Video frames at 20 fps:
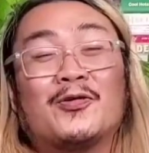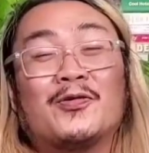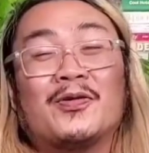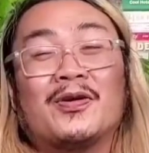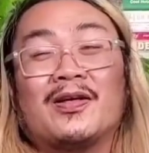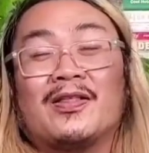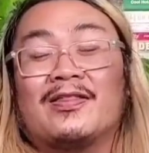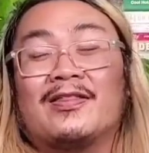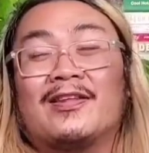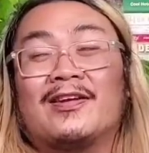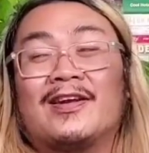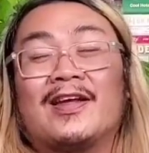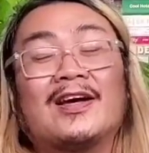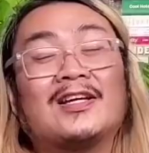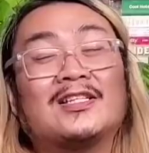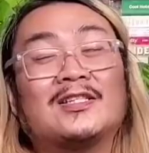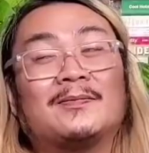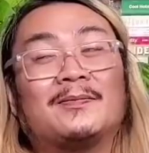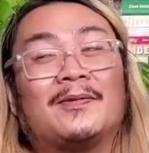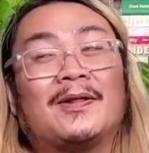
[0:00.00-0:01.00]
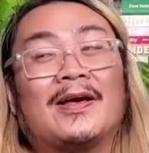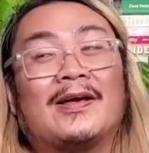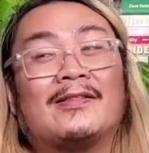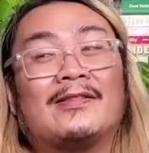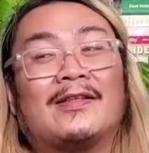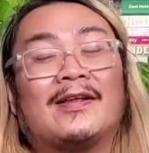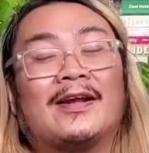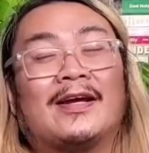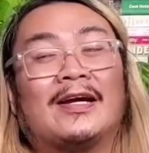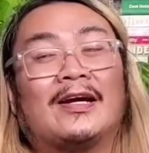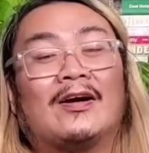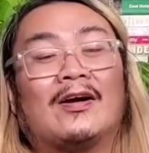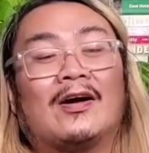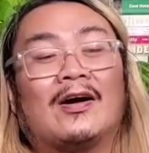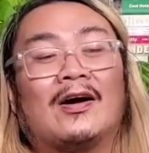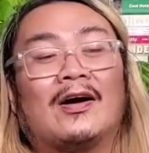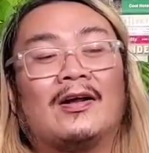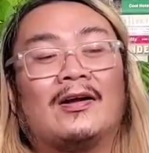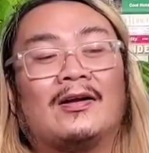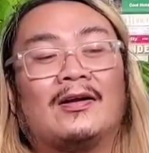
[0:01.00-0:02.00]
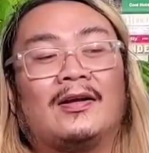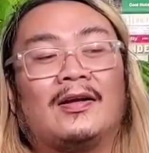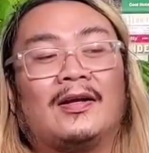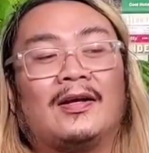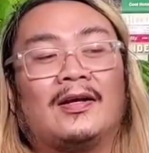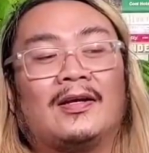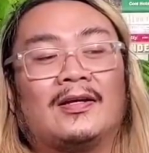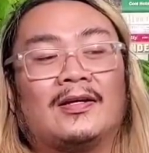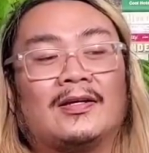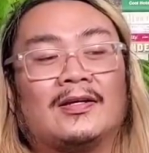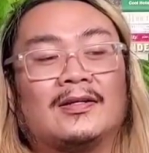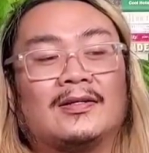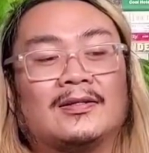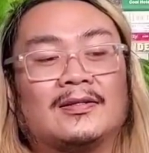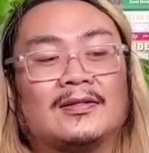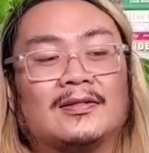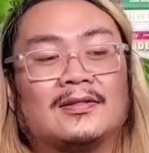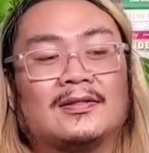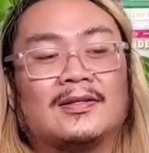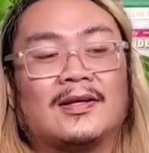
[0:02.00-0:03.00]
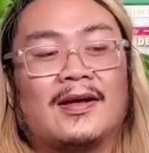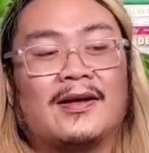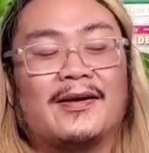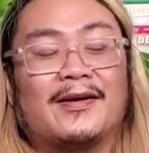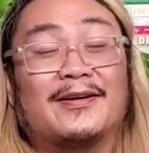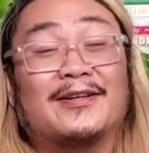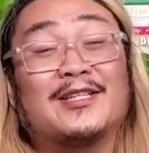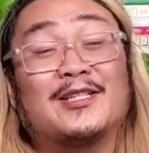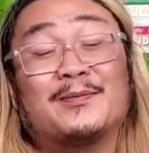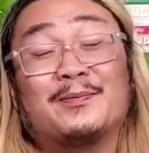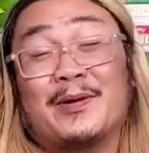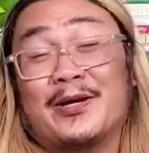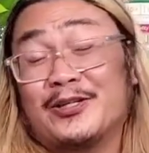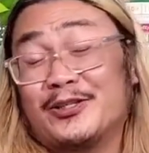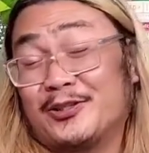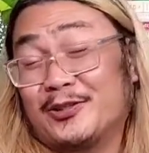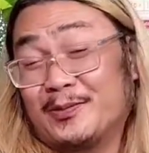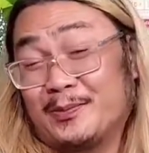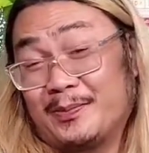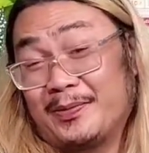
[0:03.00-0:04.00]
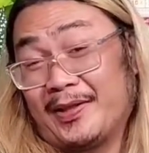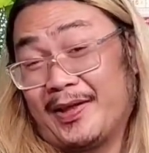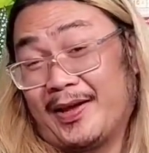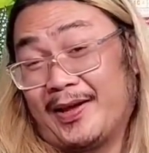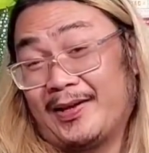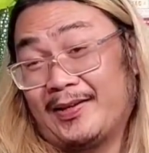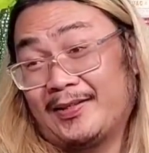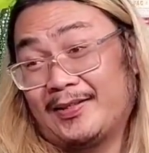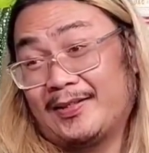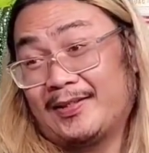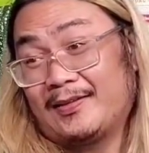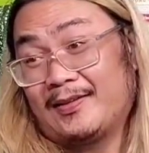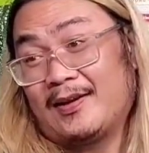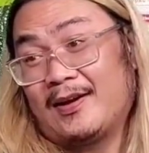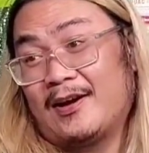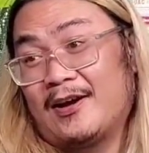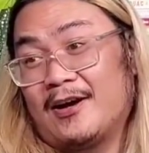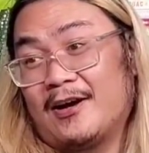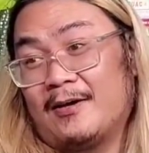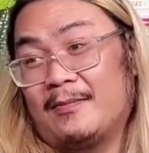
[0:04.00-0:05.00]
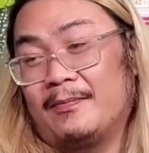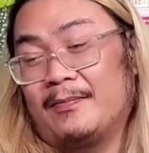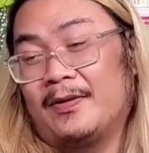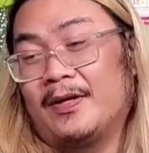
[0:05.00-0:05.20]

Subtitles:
So the next plant that I got is a special plant.